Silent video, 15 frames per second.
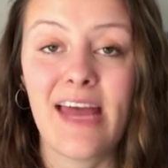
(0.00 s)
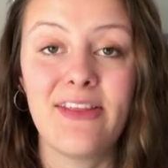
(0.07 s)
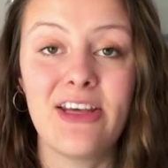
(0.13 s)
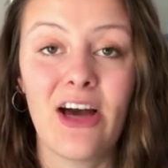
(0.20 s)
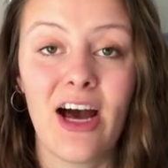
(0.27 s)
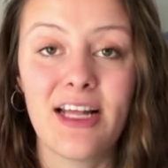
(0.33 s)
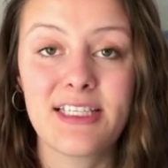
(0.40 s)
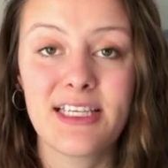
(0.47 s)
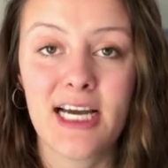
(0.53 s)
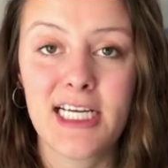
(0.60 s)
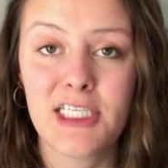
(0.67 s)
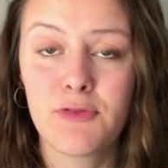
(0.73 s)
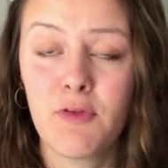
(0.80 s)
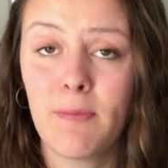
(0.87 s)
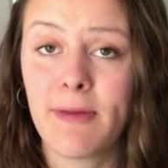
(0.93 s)
and the hot
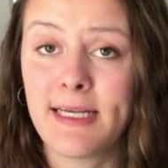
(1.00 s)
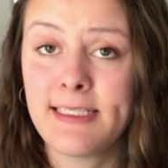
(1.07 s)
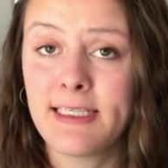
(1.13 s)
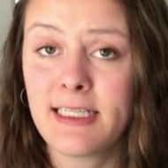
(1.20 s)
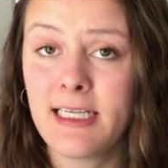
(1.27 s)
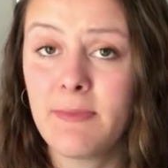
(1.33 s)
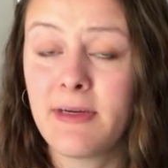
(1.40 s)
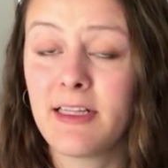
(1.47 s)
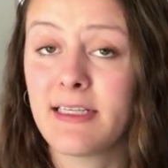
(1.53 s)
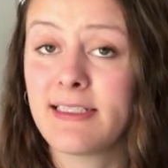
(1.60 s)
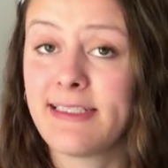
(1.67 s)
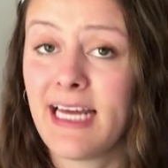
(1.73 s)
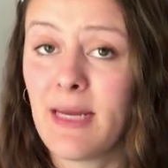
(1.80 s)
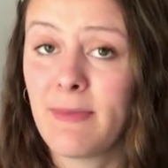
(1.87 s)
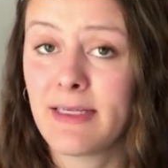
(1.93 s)
section will basically be the
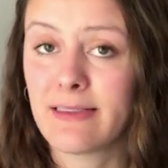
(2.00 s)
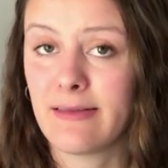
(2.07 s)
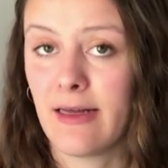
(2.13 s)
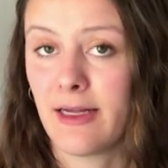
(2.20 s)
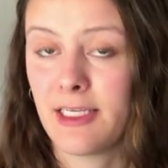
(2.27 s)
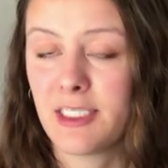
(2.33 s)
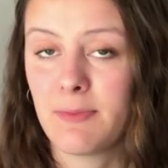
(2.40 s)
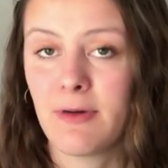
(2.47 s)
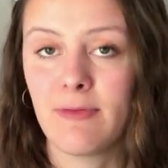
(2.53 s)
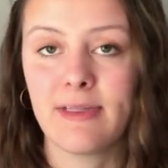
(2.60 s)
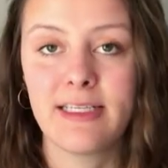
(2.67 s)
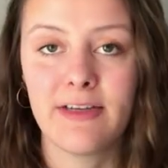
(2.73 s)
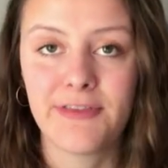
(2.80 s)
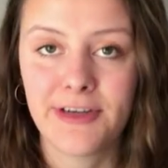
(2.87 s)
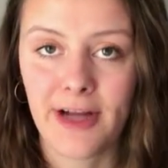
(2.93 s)
same as lunch, but
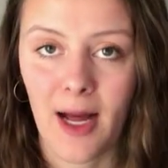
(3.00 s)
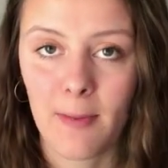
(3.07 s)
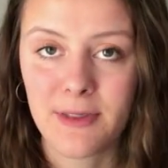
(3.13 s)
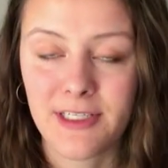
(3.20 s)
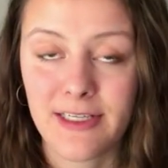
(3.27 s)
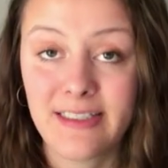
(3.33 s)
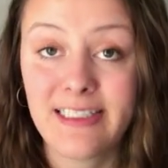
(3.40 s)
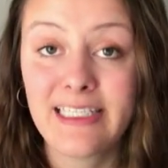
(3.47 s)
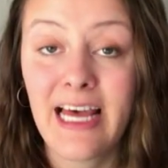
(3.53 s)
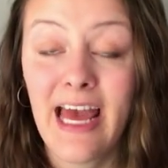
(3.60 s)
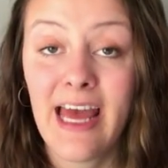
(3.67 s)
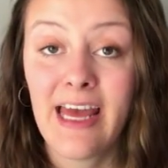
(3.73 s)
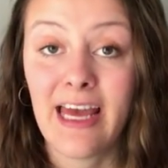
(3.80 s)
with different options,